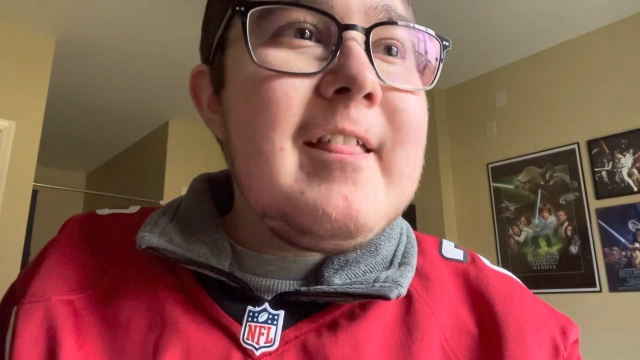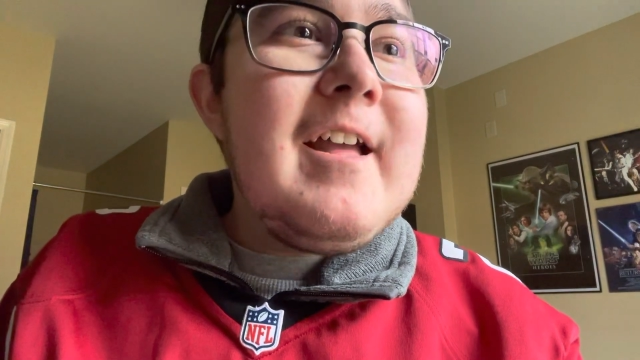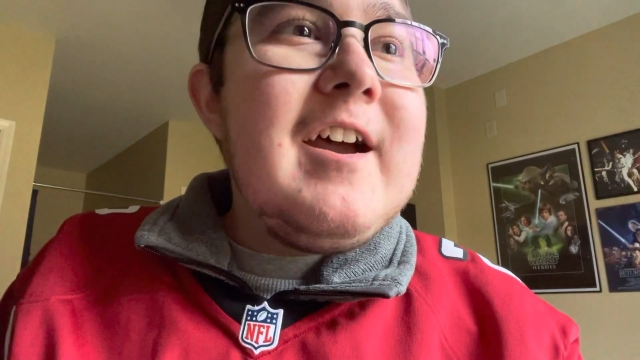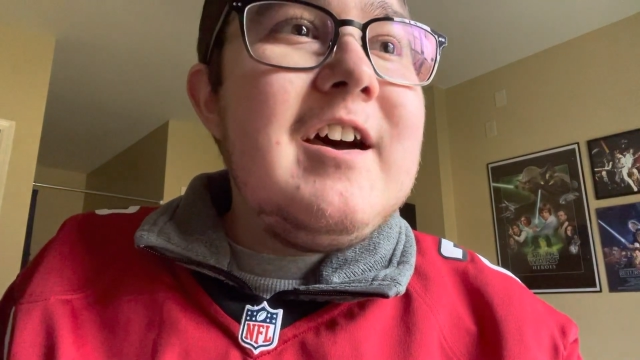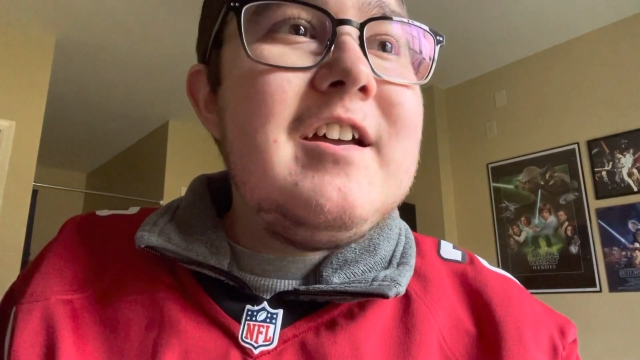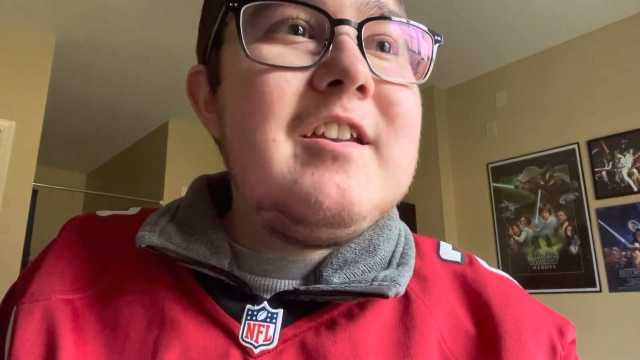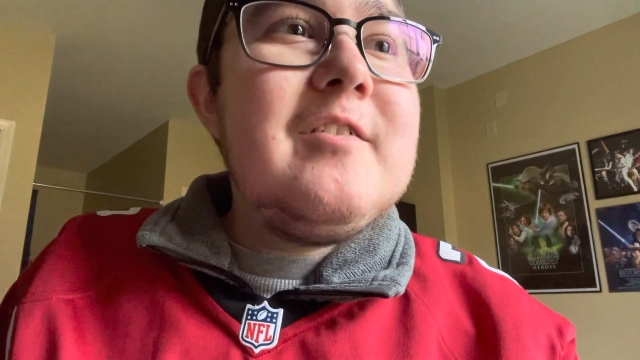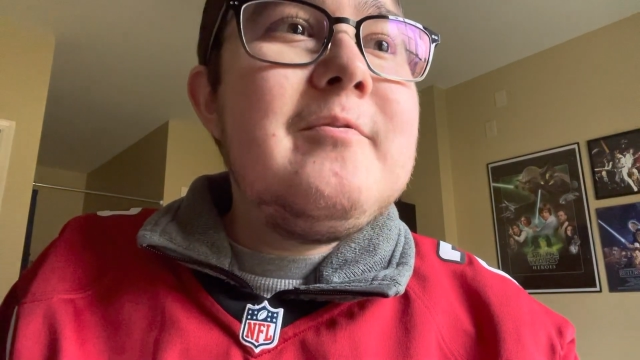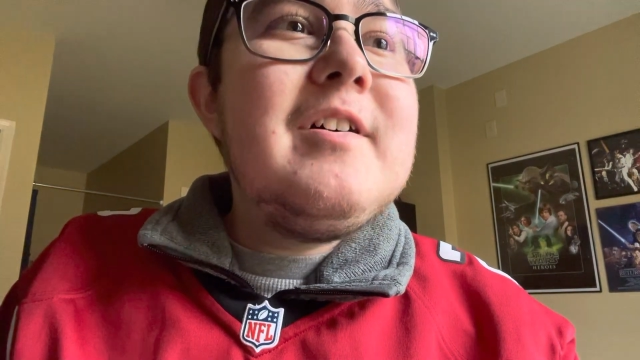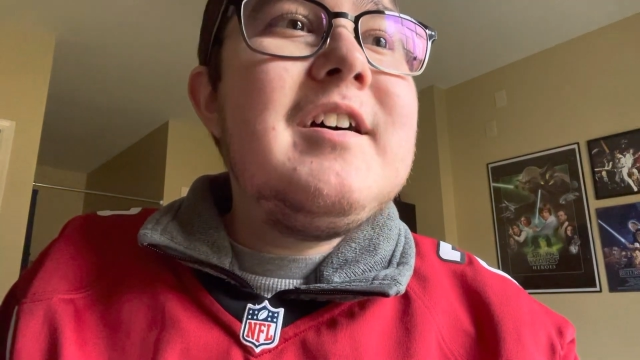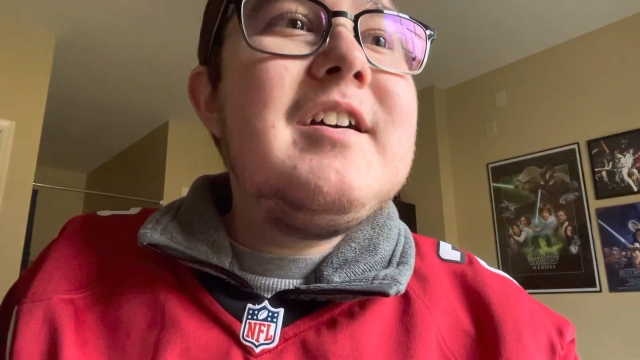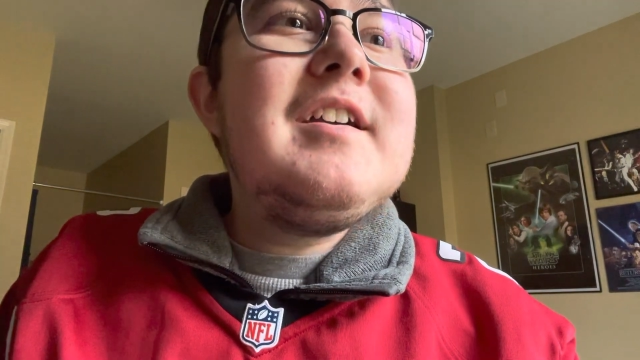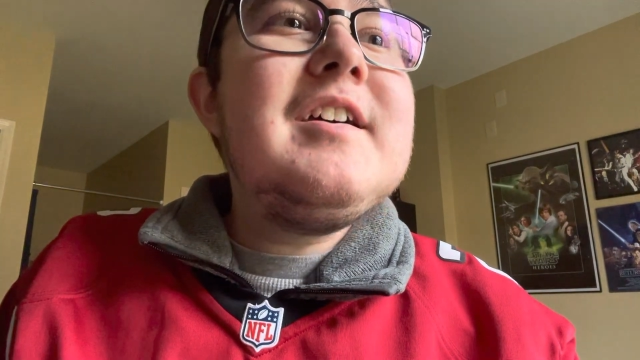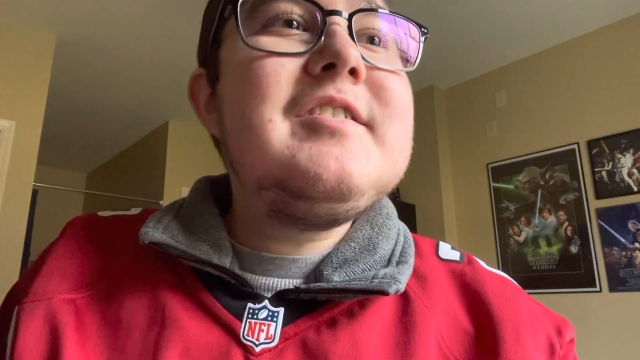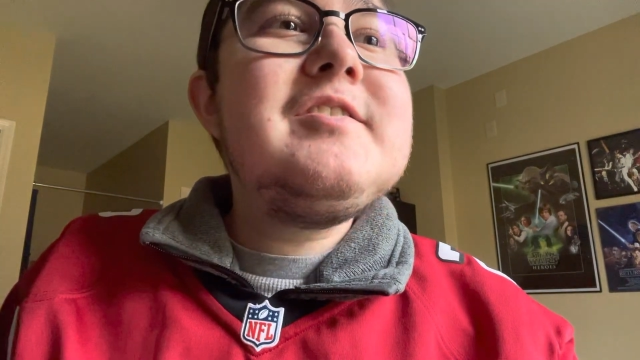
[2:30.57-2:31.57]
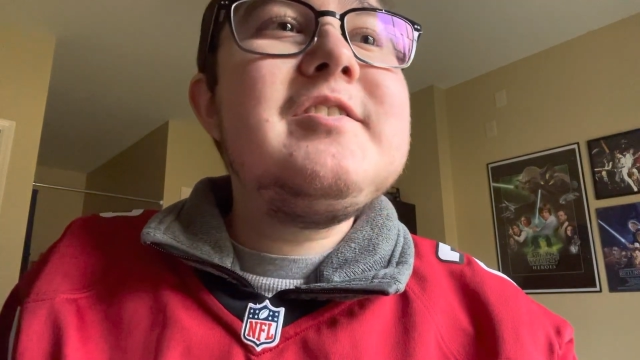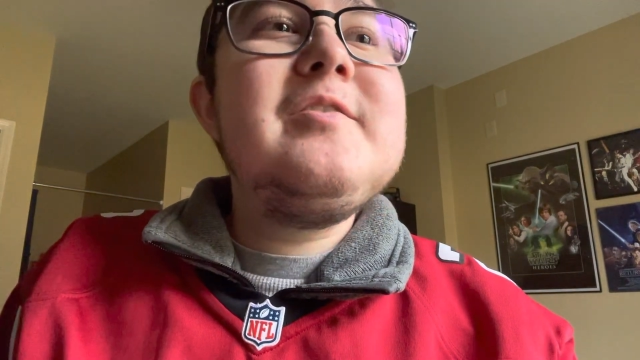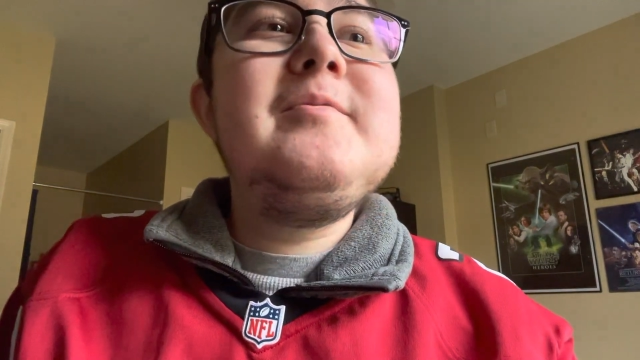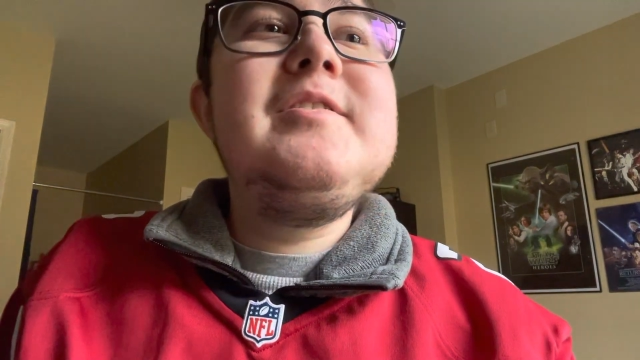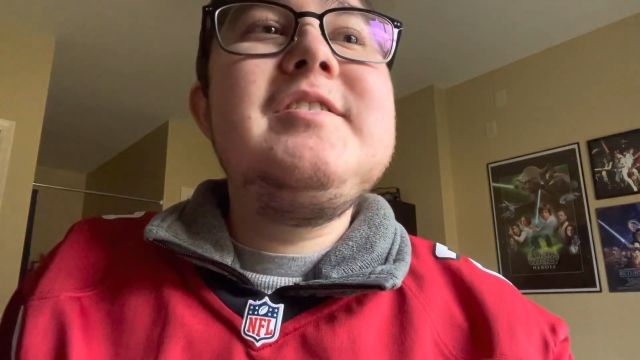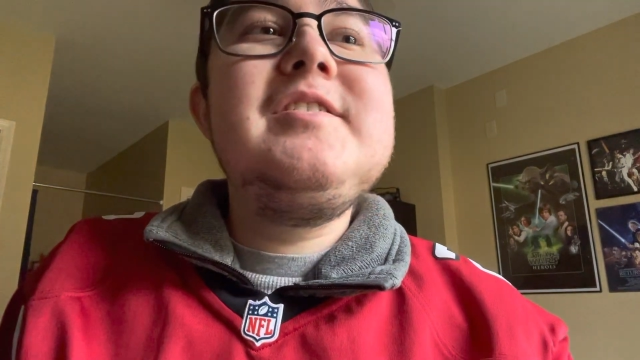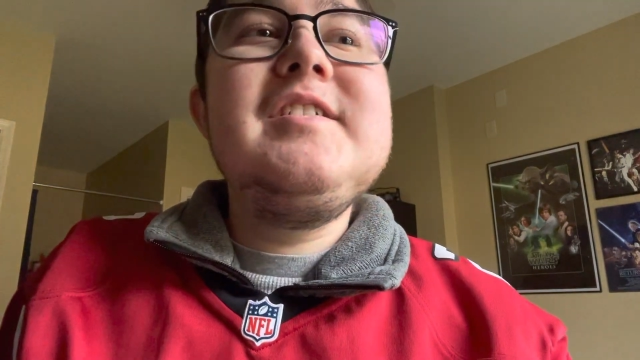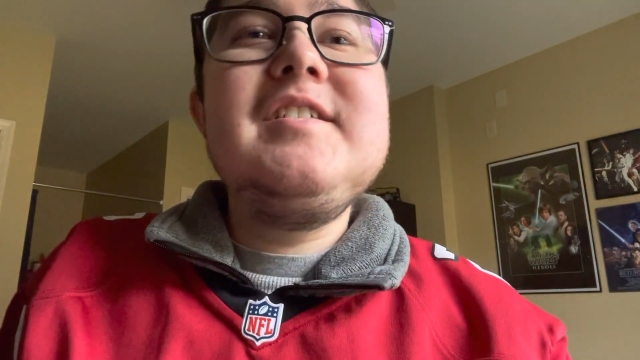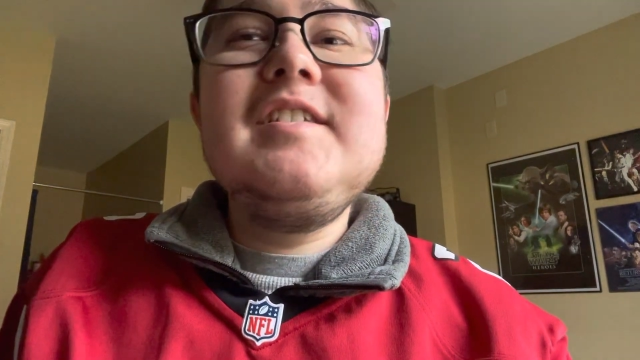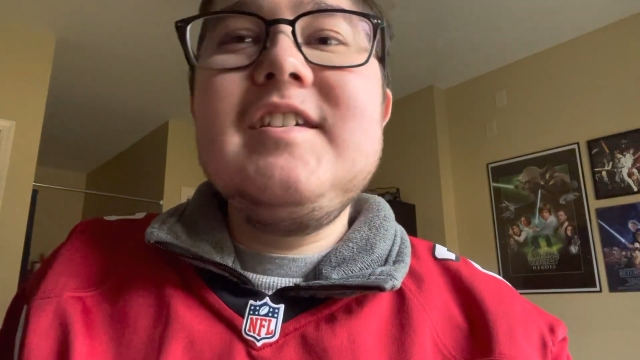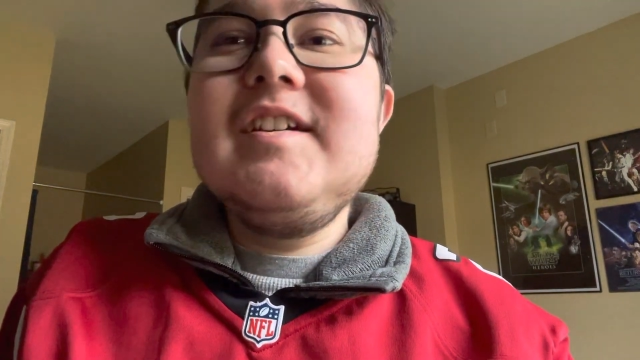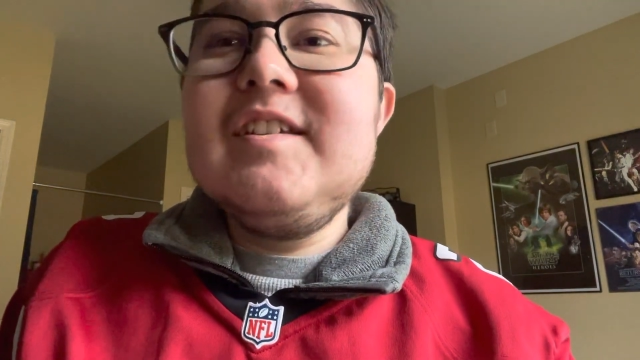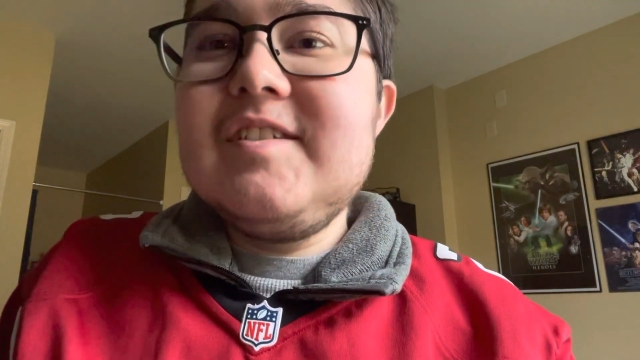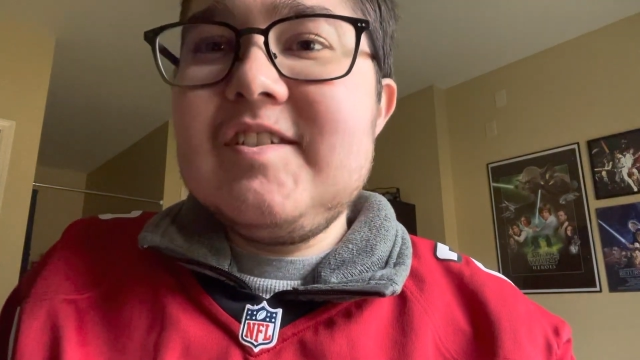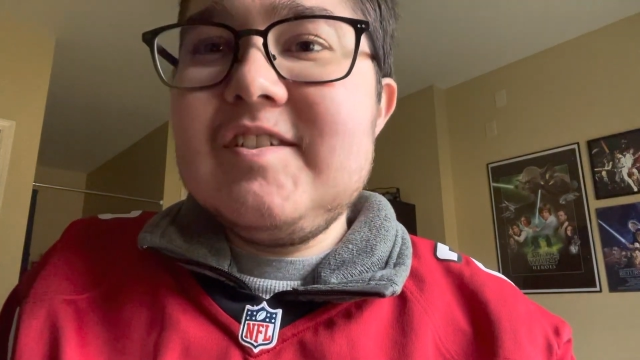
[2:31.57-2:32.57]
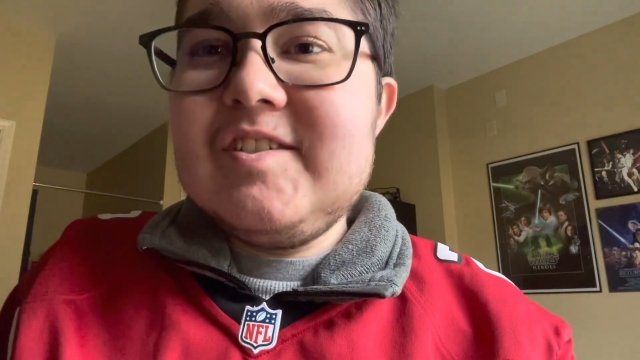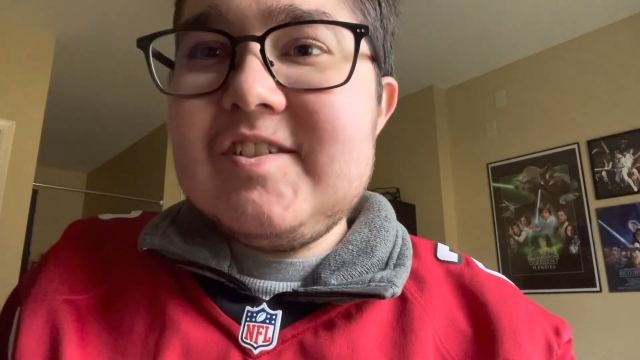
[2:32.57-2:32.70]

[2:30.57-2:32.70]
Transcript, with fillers: anyway, yes, and we did get to